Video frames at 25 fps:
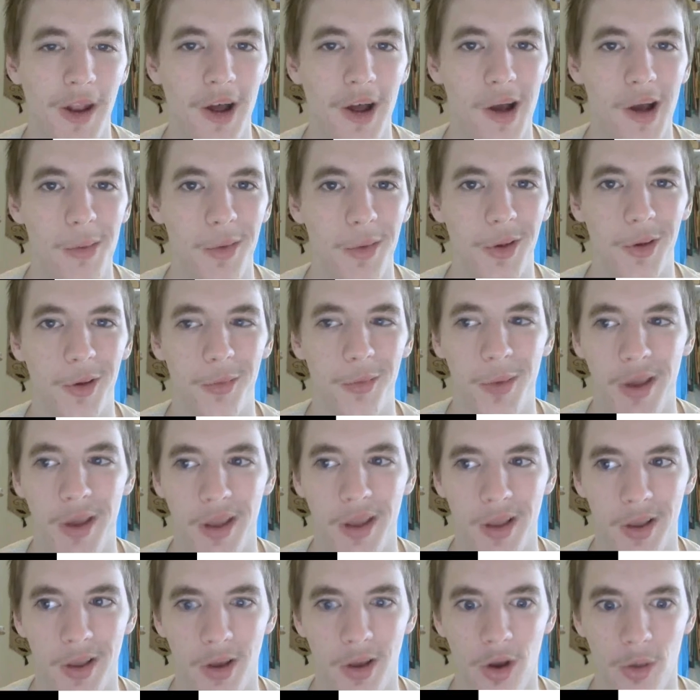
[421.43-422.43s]
hobby, my
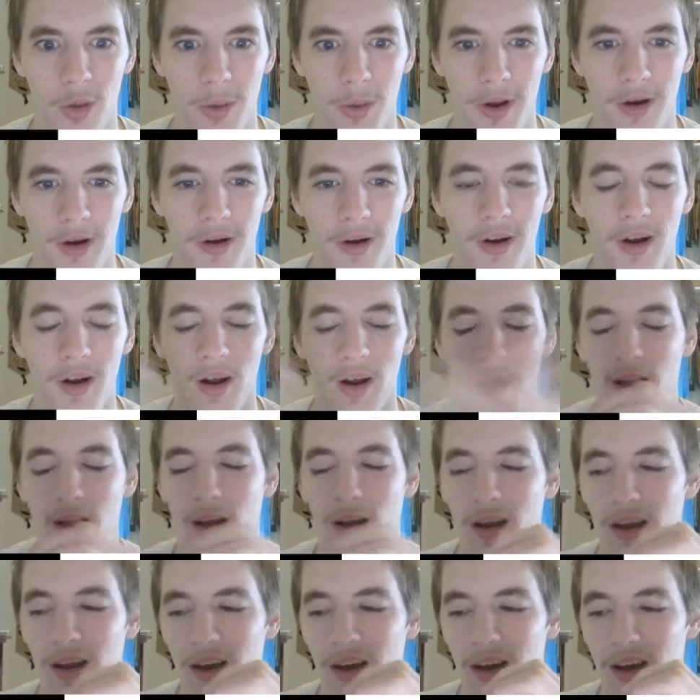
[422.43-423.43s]
career,
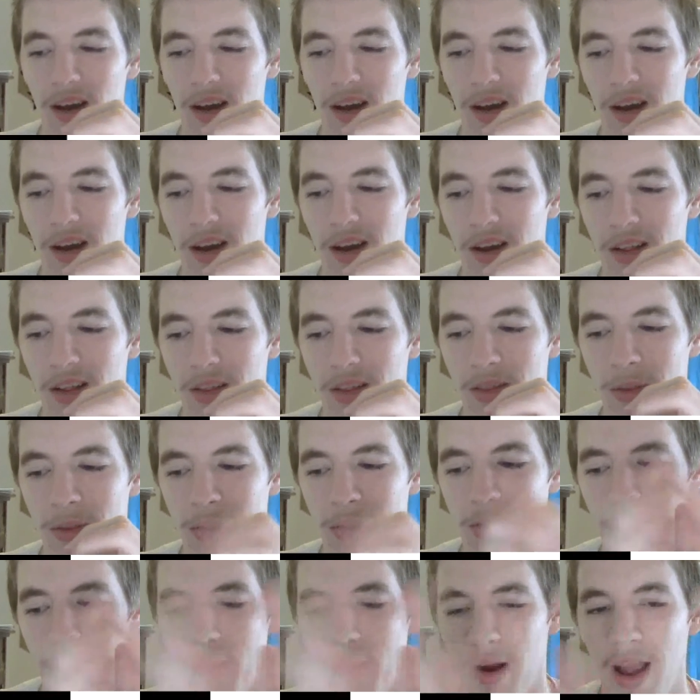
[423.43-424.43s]

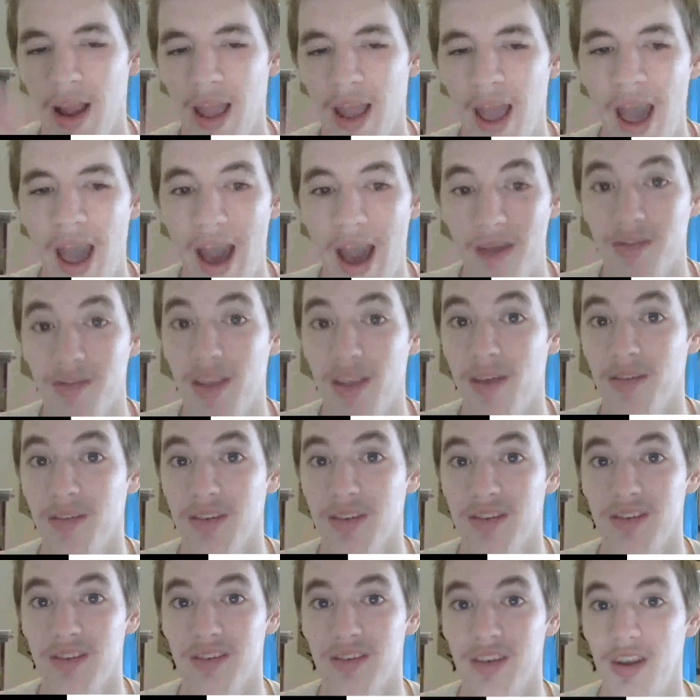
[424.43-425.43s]
to where I have to have
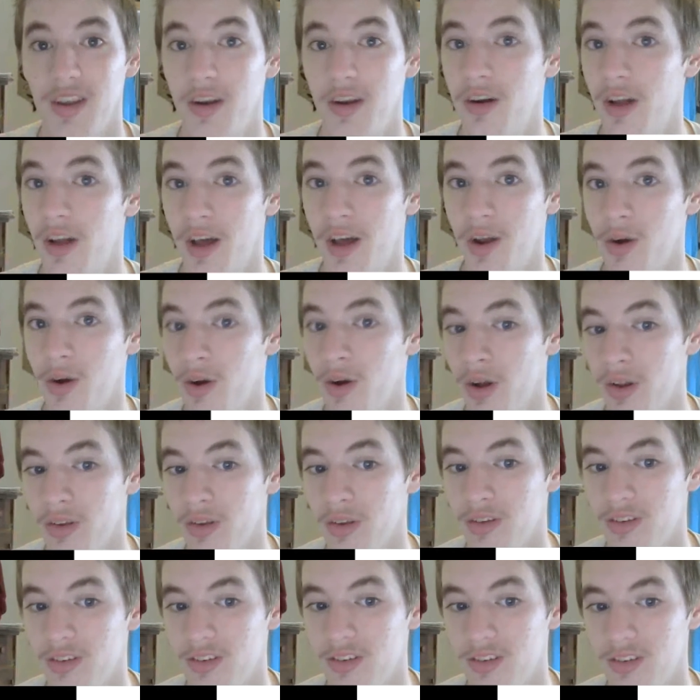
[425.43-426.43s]
consistent internet, or
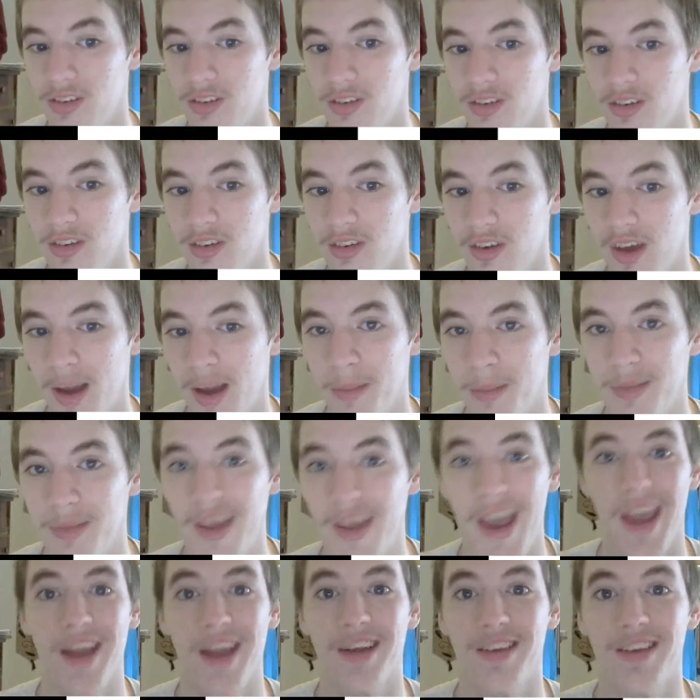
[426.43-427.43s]
else I'm
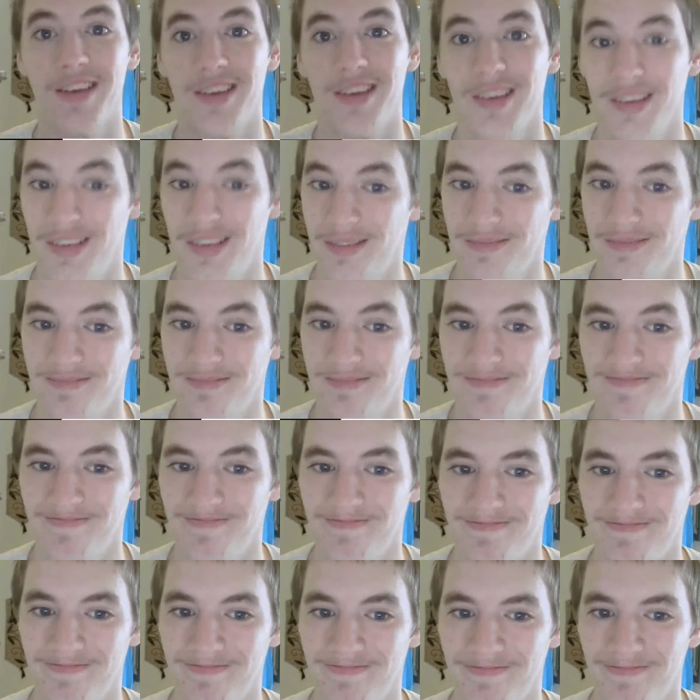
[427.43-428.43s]
tanked.
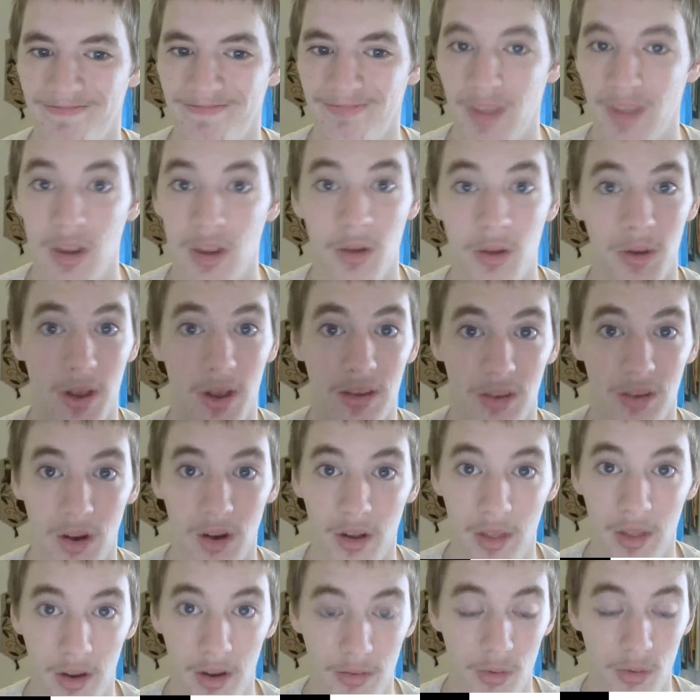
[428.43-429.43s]
And you guys
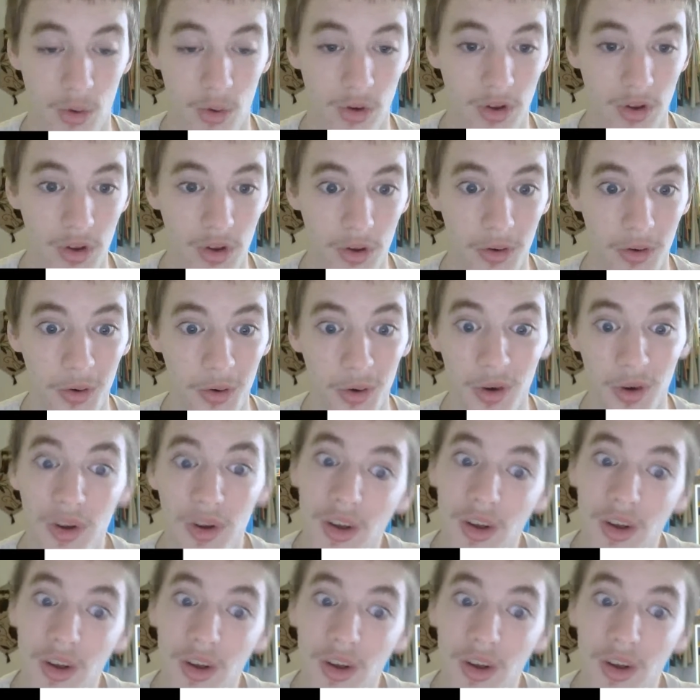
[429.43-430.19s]
are therefore too.